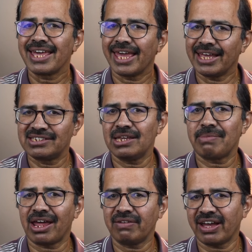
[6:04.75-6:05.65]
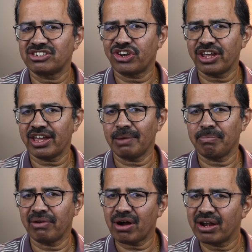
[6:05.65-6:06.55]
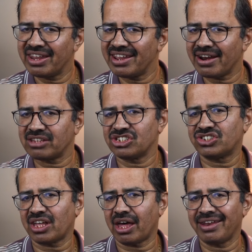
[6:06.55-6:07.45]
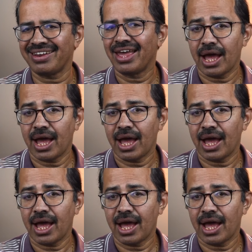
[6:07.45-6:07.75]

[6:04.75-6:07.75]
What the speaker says: AC manufacturing in Bhiwandi, Rajasthan,